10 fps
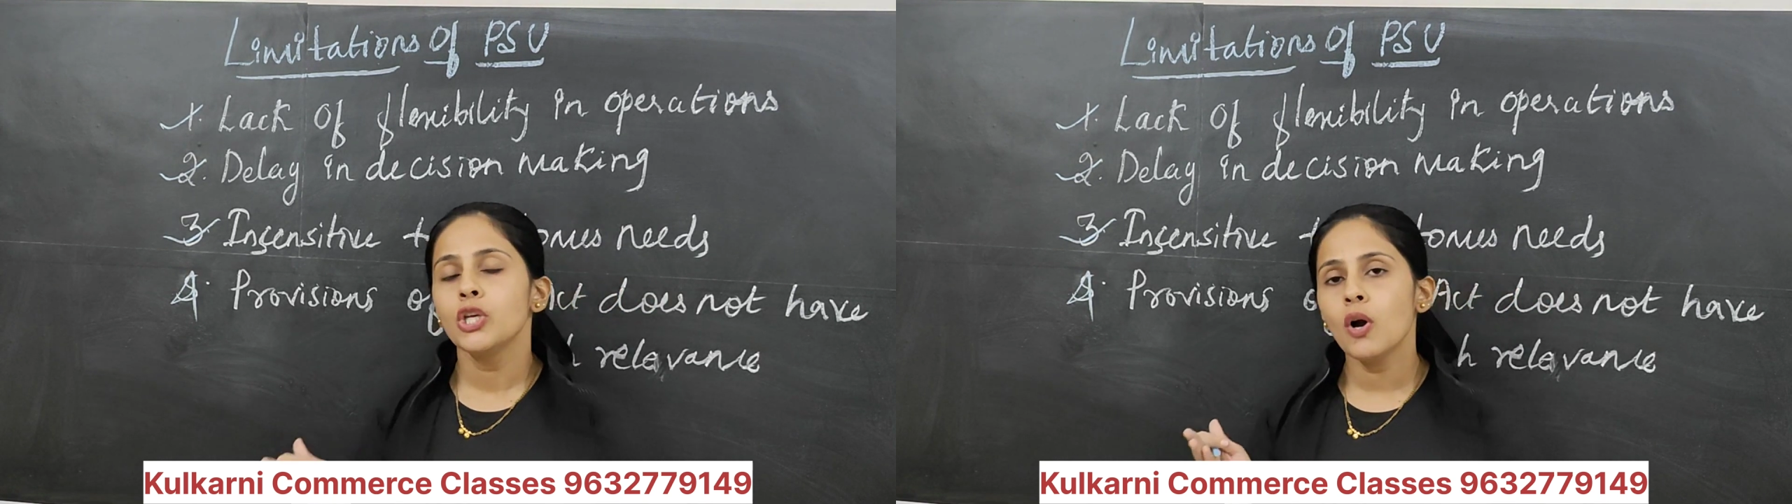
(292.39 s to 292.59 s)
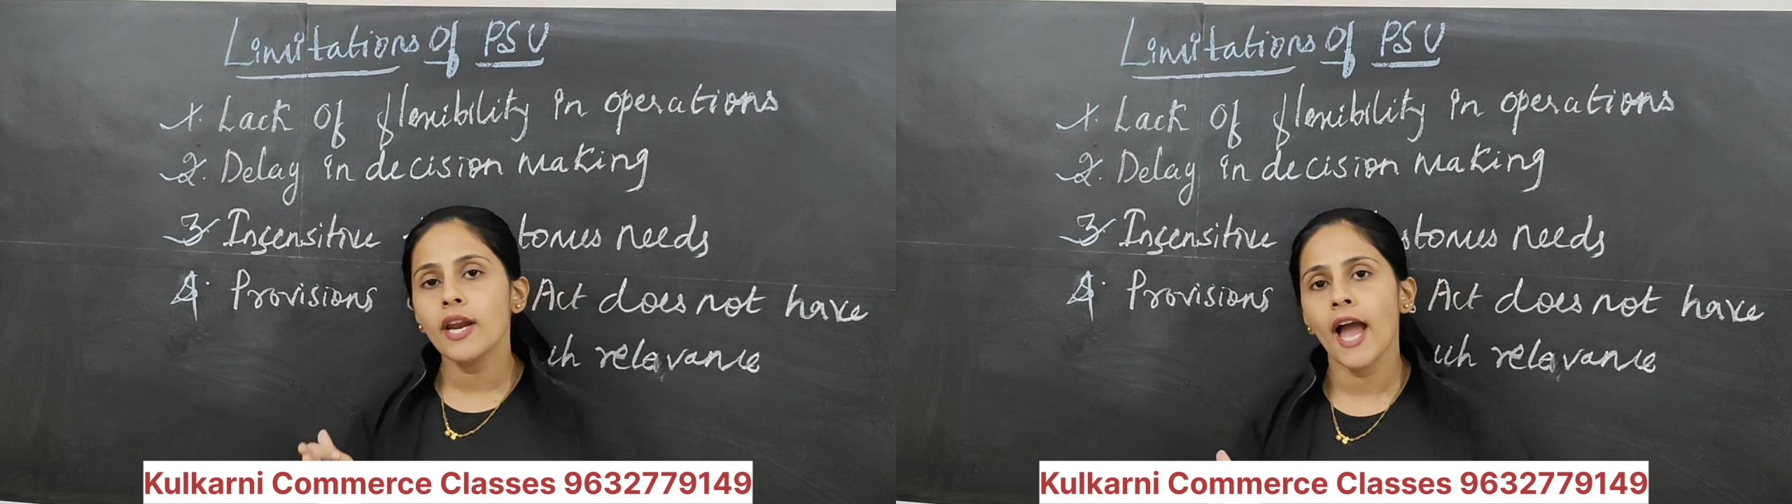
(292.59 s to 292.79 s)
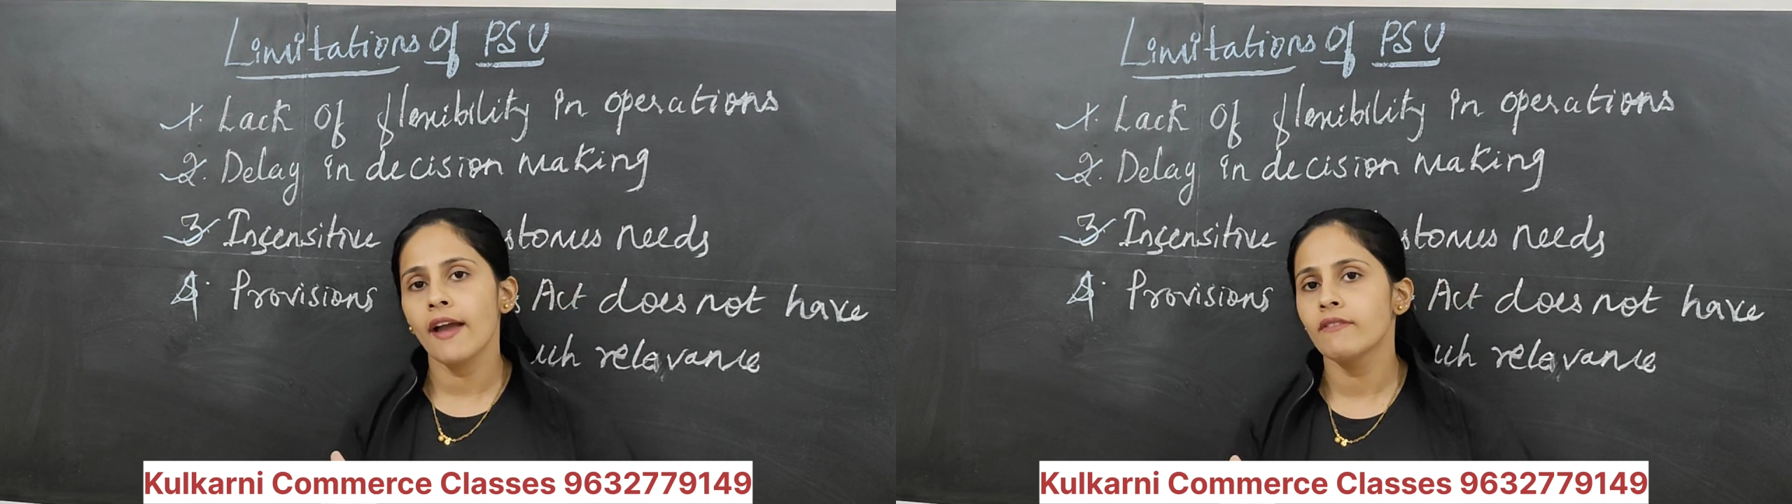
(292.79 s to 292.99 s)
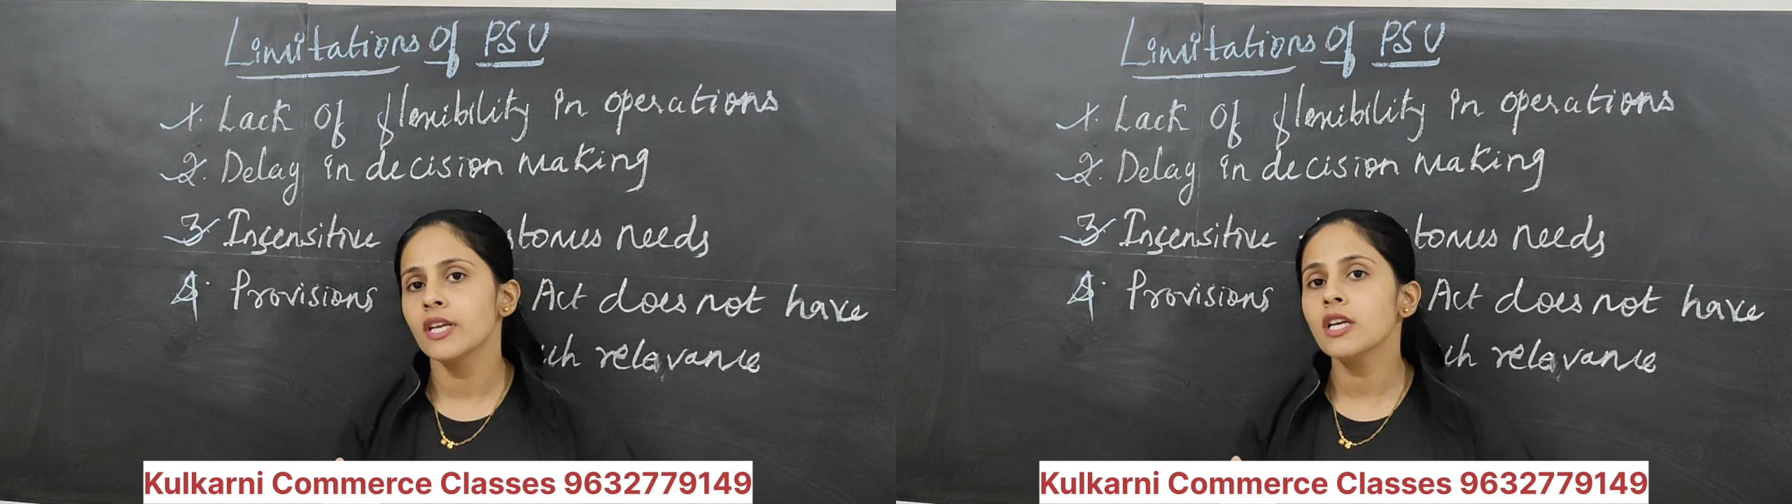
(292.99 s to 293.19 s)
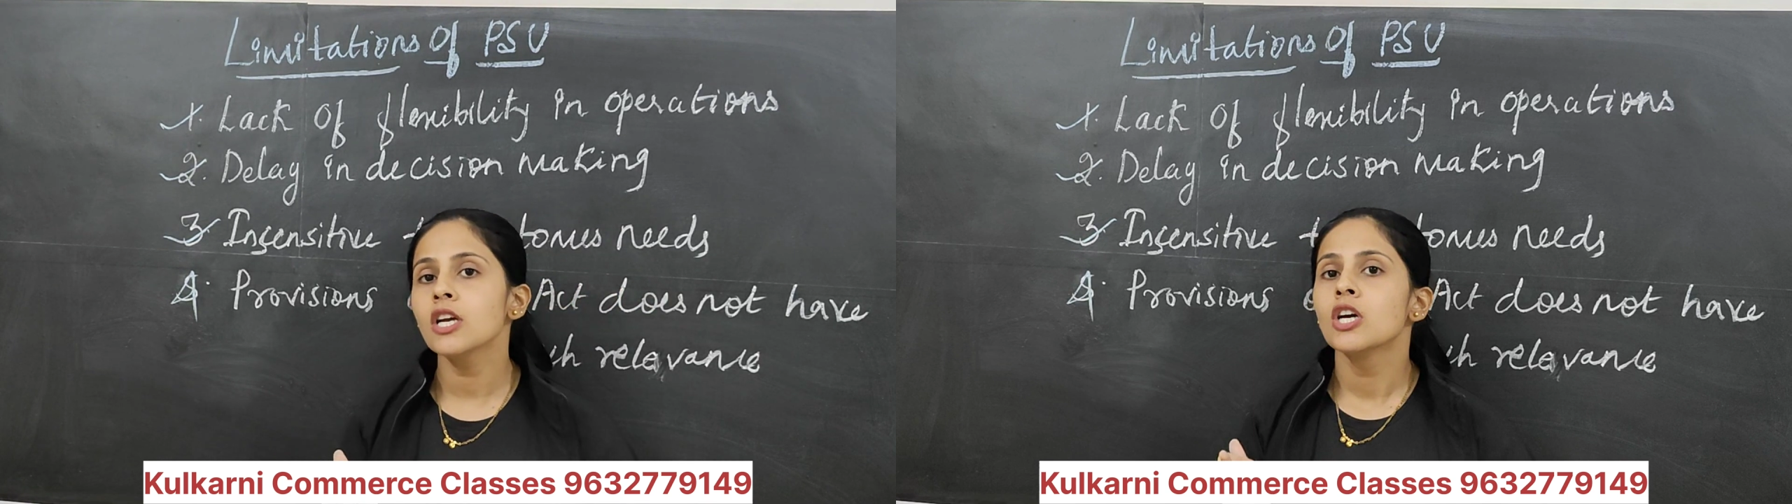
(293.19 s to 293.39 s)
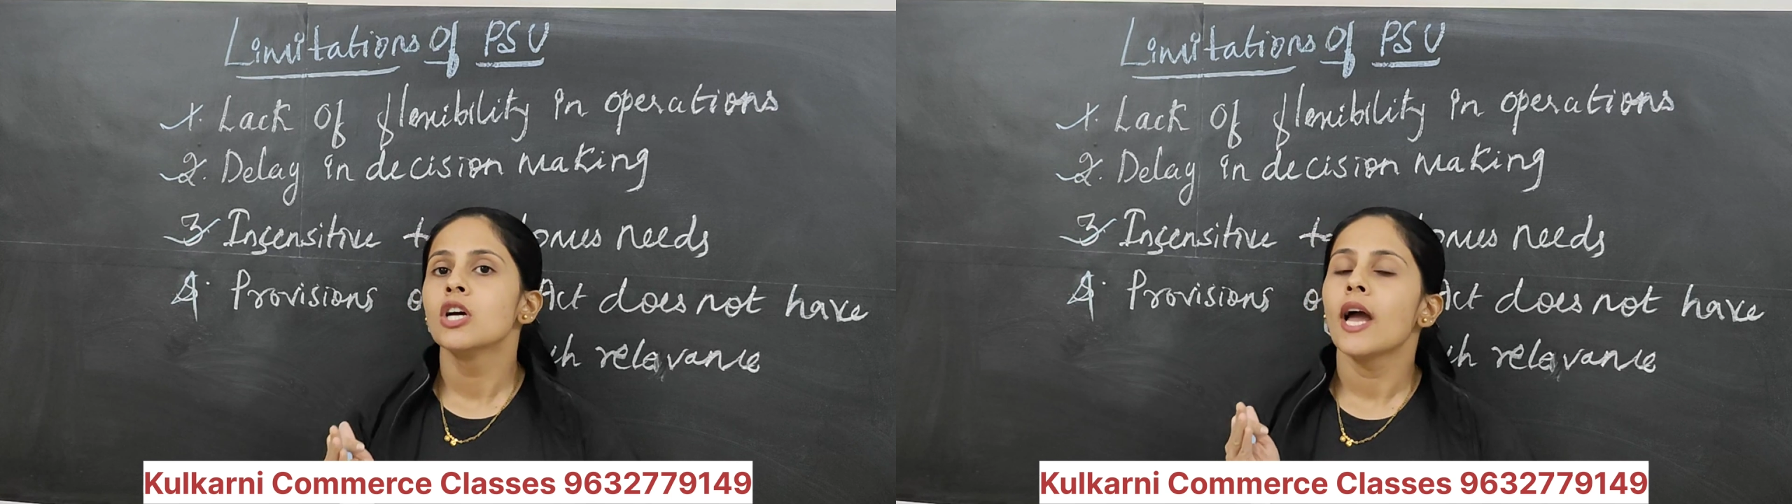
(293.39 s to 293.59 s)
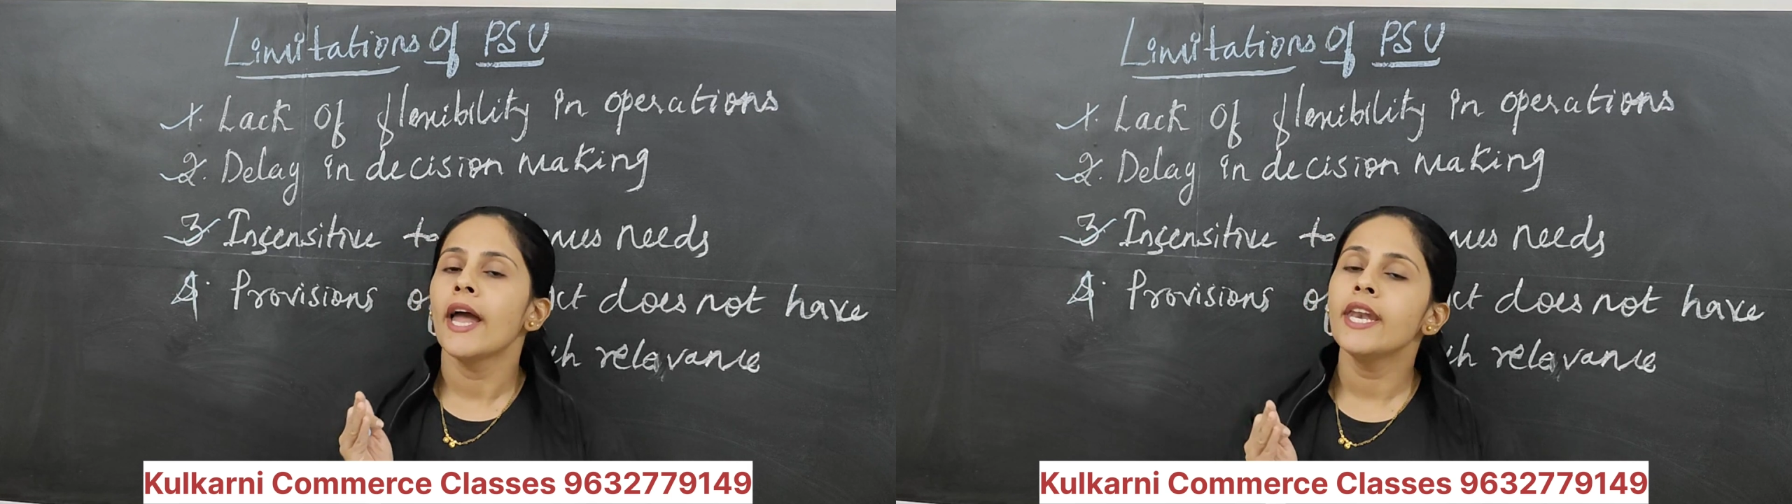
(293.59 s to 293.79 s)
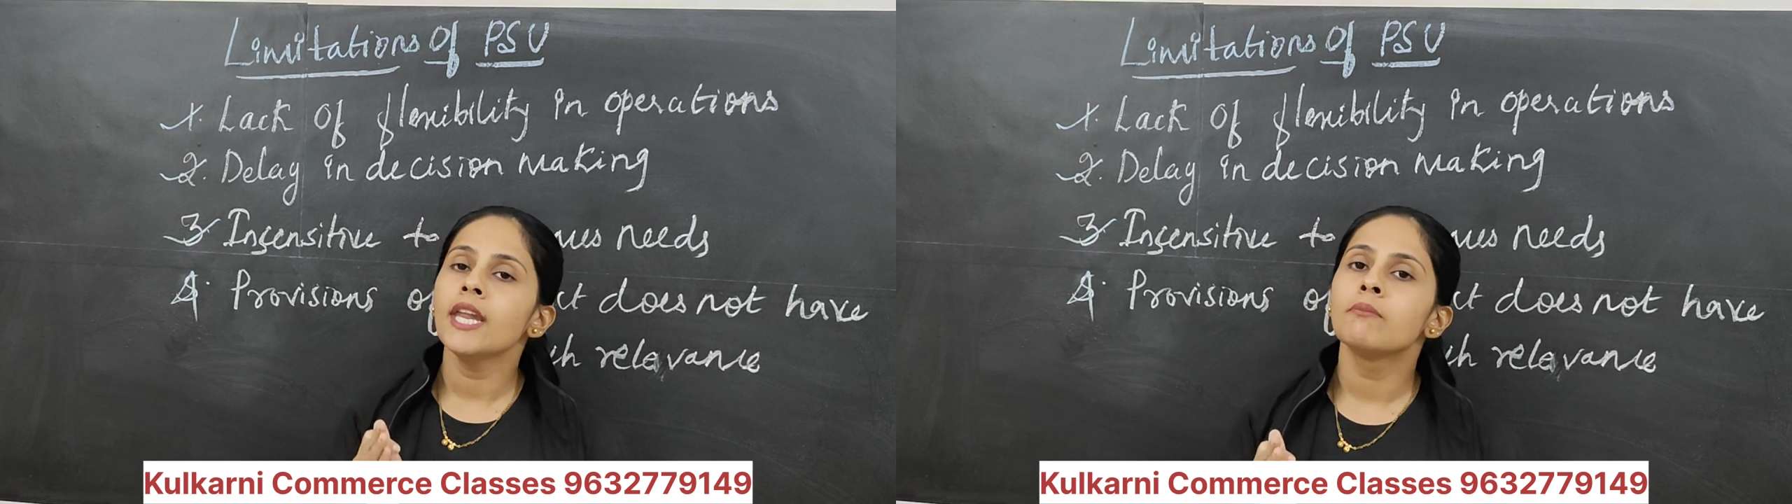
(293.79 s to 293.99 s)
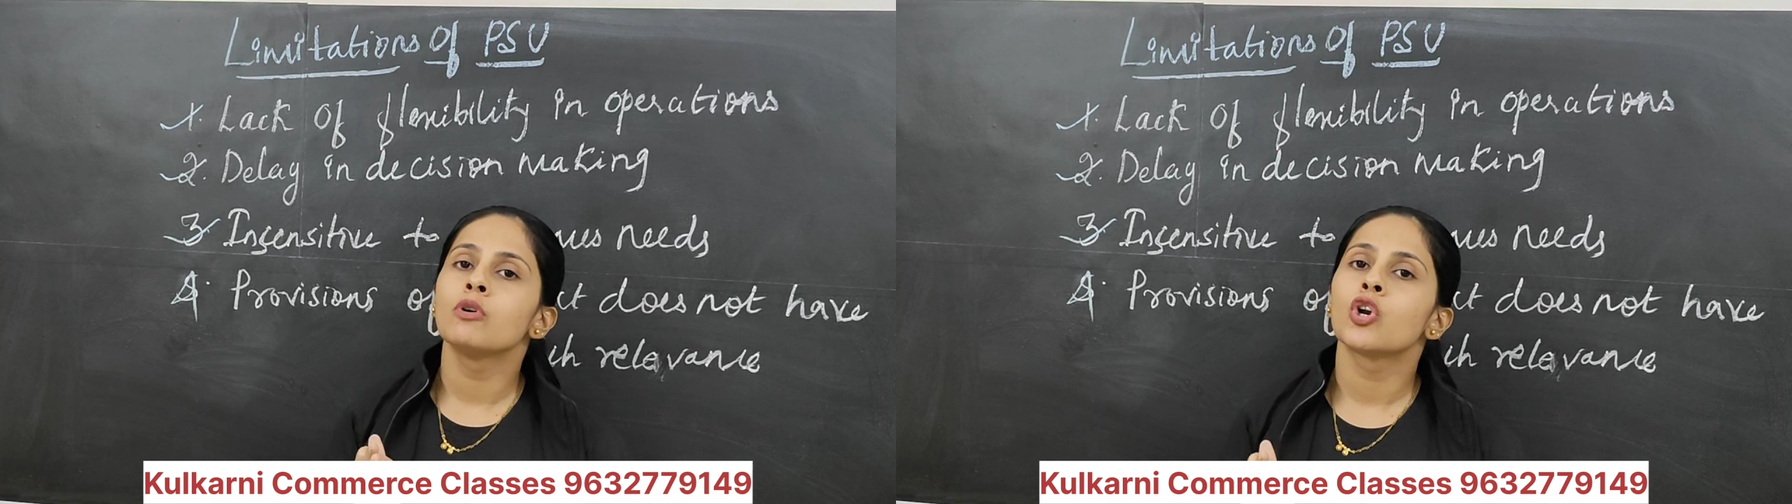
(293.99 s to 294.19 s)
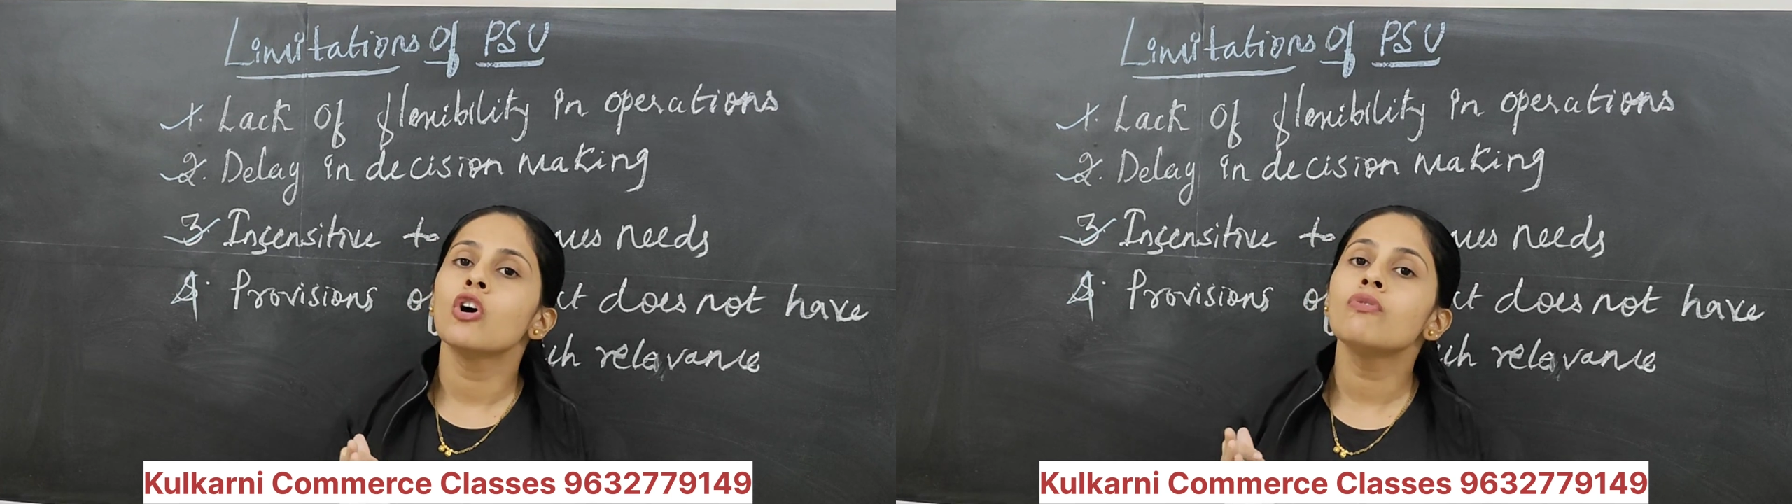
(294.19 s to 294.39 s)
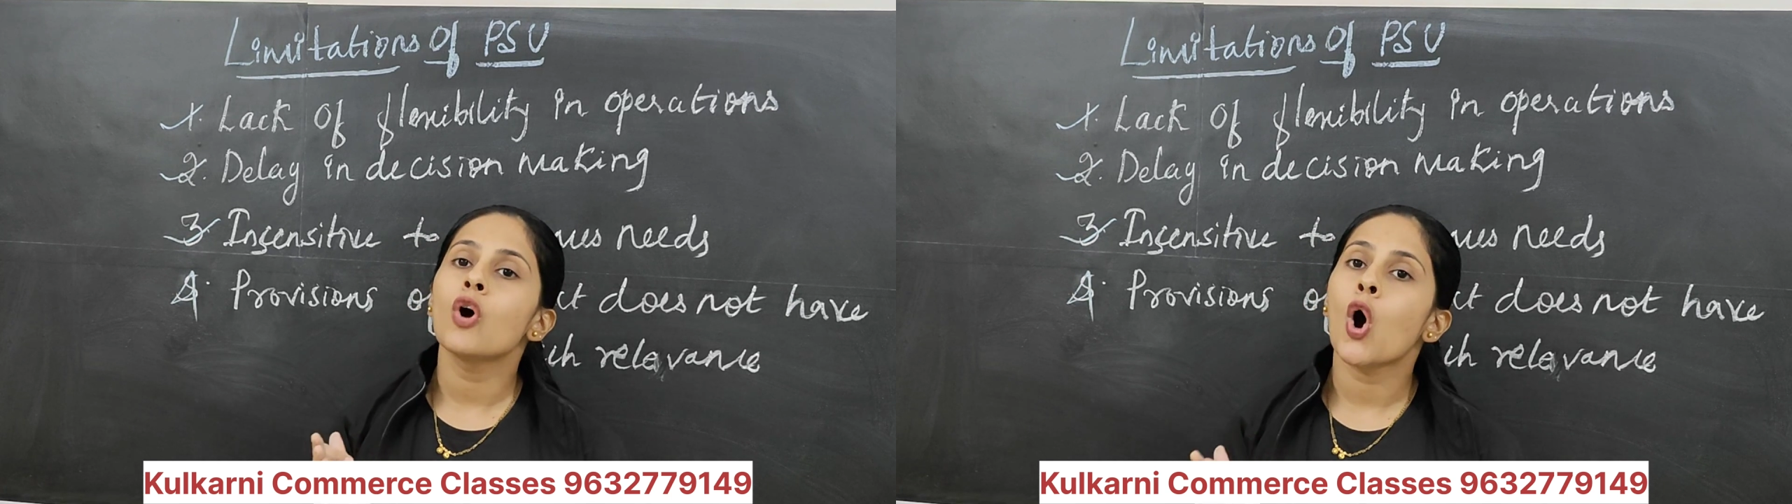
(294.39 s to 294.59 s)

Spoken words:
you are having n number of